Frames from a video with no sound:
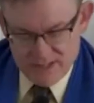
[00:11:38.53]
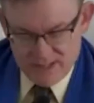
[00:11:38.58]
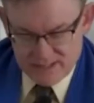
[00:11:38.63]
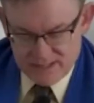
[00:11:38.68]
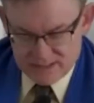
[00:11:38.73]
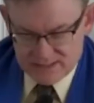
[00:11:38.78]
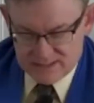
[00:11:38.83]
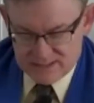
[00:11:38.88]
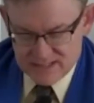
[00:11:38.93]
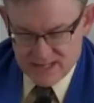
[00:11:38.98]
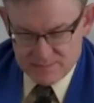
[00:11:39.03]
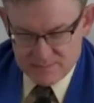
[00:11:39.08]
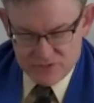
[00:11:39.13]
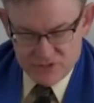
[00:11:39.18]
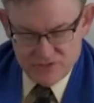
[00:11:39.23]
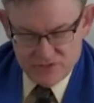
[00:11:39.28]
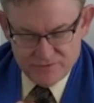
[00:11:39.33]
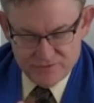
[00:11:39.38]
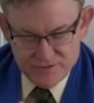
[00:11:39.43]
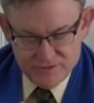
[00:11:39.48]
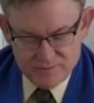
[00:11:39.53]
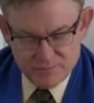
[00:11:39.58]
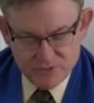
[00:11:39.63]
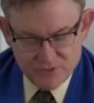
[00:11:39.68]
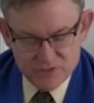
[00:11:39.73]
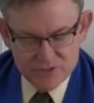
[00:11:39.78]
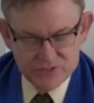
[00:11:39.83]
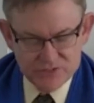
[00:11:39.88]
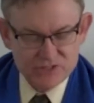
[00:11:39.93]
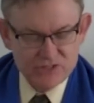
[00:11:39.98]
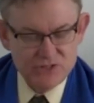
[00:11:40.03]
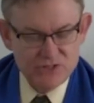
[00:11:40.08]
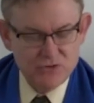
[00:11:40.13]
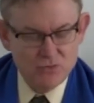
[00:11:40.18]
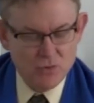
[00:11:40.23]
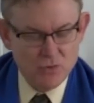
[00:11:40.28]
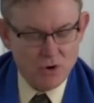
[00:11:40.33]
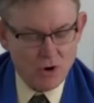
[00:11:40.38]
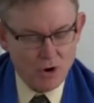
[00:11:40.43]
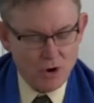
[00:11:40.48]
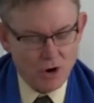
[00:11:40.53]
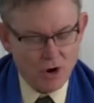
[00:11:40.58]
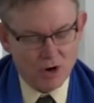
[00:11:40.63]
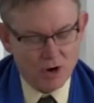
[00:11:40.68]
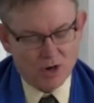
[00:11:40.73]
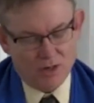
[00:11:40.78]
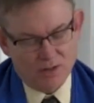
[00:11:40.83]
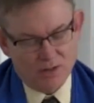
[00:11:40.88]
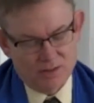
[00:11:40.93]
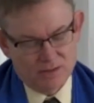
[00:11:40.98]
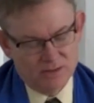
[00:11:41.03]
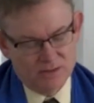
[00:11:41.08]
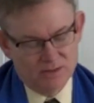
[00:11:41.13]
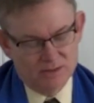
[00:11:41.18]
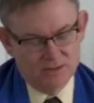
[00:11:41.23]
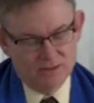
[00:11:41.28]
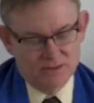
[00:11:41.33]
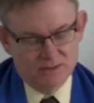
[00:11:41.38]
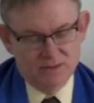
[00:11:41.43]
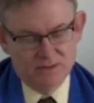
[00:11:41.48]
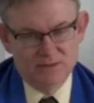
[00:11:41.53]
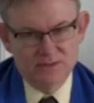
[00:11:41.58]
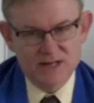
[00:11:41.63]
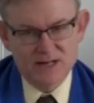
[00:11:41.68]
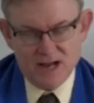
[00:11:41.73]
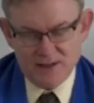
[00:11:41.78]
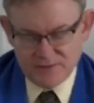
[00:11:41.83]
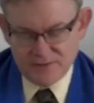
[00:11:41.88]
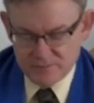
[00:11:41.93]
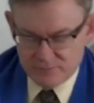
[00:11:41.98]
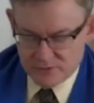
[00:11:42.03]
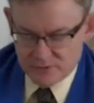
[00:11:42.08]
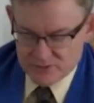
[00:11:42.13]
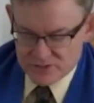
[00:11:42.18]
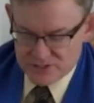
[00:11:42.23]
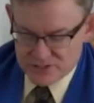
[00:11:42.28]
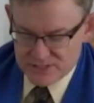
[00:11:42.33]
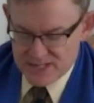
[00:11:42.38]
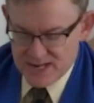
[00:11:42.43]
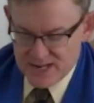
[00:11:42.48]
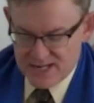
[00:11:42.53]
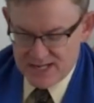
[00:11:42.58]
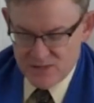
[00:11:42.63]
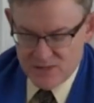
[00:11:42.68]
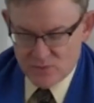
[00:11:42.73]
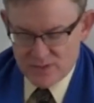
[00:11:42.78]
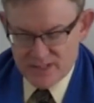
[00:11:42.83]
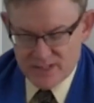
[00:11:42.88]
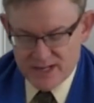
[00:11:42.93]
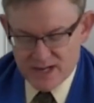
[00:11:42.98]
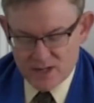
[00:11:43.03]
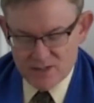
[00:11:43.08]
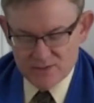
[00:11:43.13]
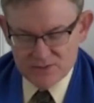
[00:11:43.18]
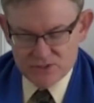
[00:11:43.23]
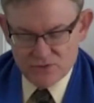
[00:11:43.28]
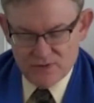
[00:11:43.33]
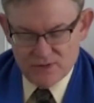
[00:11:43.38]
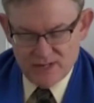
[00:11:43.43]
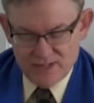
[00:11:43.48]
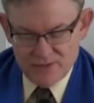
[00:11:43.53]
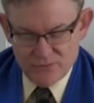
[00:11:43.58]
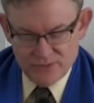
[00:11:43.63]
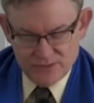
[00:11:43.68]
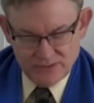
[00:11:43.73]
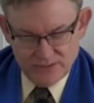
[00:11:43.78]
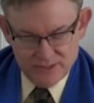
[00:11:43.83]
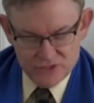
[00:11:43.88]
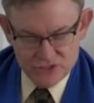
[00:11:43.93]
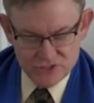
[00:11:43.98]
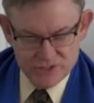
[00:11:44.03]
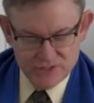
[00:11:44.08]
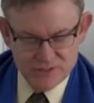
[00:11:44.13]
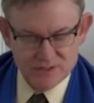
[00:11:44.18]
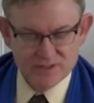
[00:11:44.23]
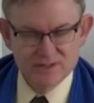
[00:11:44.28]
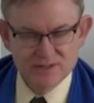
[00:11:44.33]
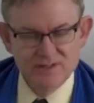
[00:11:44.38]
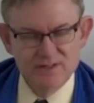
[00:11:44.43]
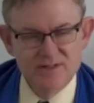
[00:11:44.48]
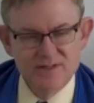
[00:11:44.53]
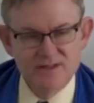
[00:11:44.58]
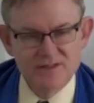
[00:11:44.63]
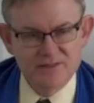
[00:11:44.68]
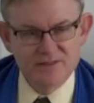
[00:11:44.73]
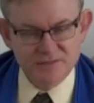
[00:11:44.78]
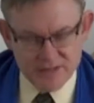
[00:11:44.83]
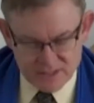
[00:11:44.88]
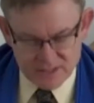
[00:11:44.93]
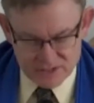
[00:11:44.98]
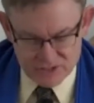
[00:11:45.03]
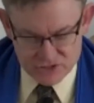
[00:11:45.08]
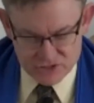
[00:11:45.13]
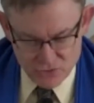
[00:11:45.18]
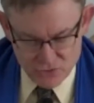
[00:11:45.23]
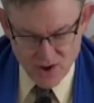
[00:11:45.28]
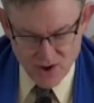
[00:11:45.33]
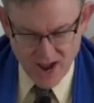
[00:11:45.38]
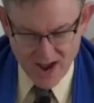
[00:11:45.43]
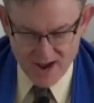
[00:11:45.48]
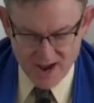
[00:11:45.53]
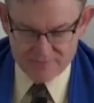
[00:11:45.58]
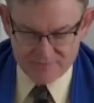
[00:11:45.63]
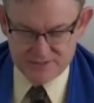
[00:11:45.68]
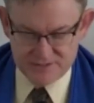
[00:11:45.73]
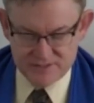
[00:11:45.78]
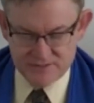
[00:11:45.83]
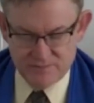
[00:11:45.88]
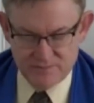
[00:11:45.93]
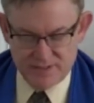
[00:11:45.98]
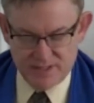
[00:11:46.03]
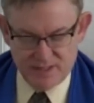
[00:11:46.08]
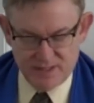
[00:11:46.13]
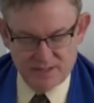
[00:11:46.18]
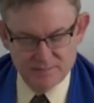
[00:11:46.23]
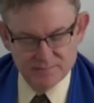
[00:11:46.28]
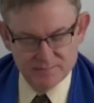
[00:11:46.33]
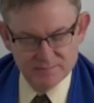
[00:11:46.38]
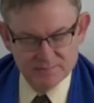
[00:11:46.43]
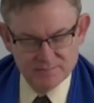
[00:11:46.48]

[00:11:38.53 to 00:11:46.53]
and accept you for the person you are, not the person anyone else or any religion thinks you have to be.